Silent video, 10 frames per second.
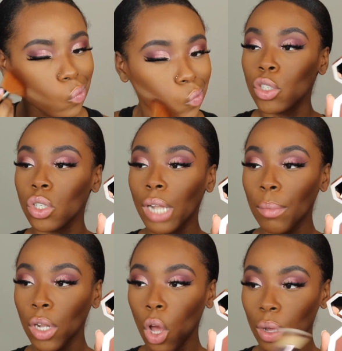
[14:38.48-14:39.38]
So now I'm
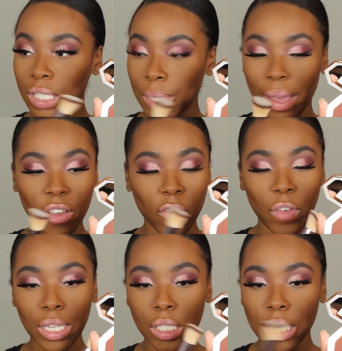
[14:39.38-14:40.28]
gonna go into my
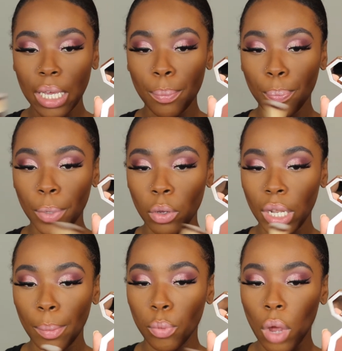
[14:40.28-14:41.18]
Fenty
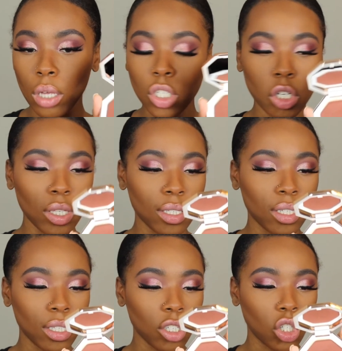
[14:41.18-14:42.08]
Beauty bronzer. This
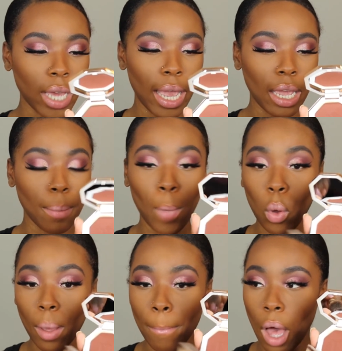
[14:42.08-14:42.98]
is in the shade
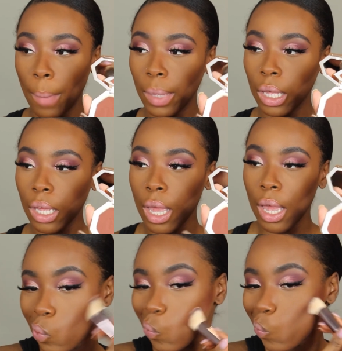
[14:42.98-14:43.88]
Mocha Mommy,
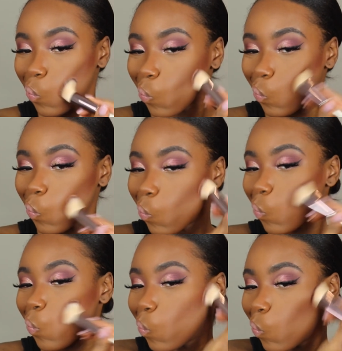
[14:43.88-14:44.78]
and I'm just
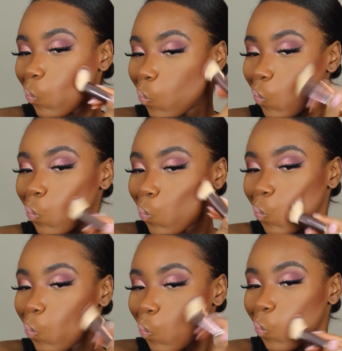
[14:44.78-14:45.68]
going to
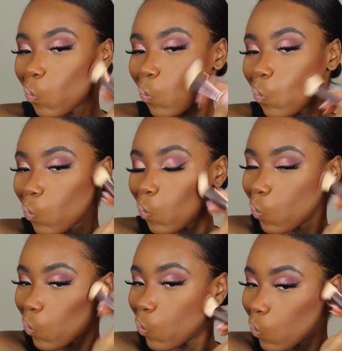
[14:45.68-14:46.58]
set all the places
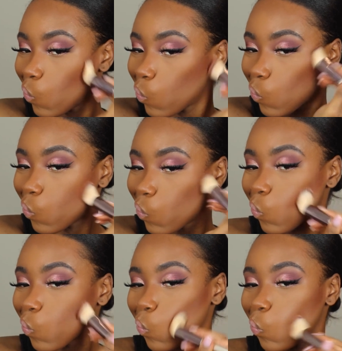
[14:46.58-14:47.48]
that I contoured.